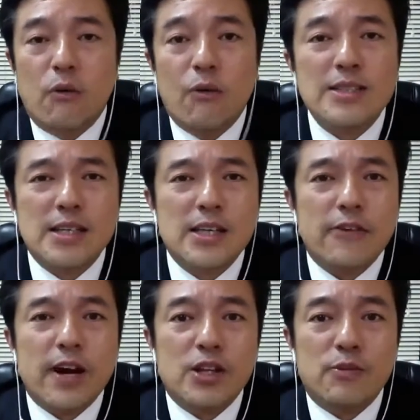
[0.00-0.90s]
what's the
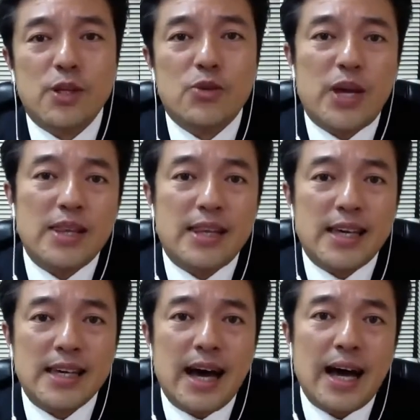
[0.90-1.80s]
difference between
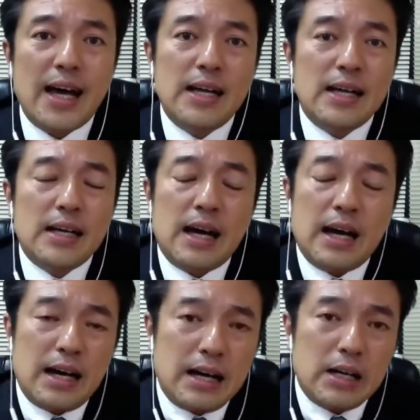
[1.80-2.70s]
the
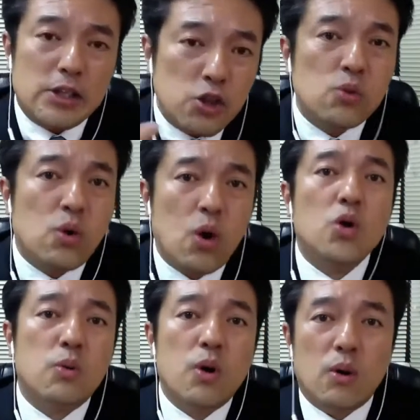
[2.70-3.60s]
new
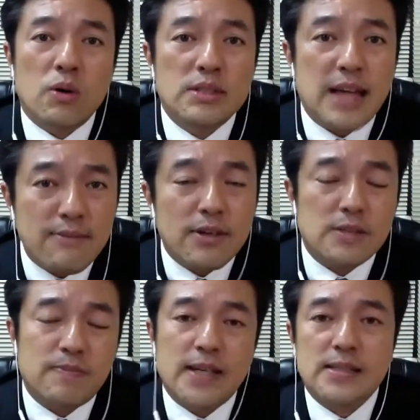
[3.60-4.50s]
Cold War on
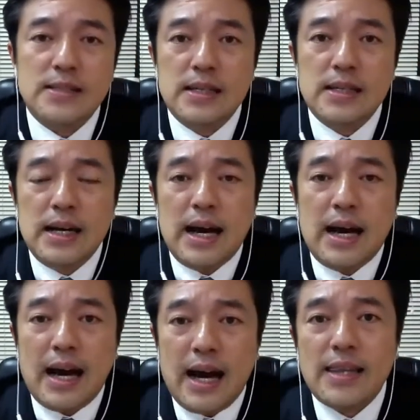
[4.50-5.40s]
cyberspace?
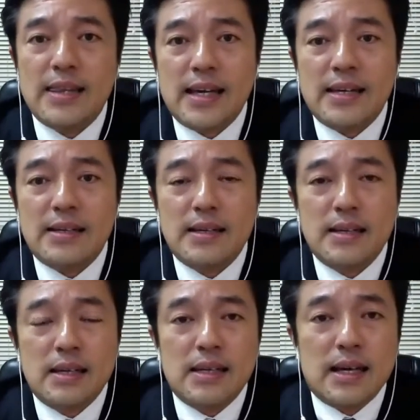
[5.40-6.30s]
I think
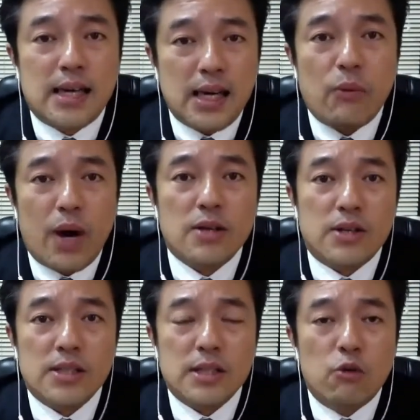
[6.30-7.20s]
the key
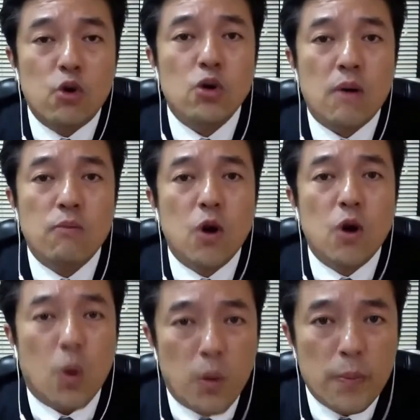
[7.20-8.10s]
word is a rule of
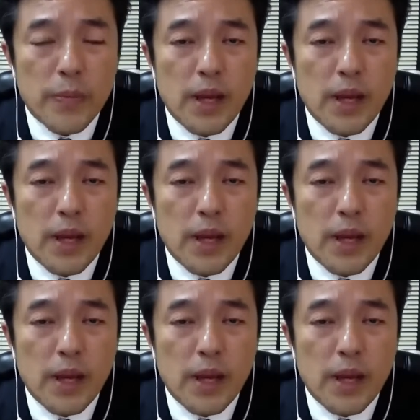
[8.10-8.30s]
law.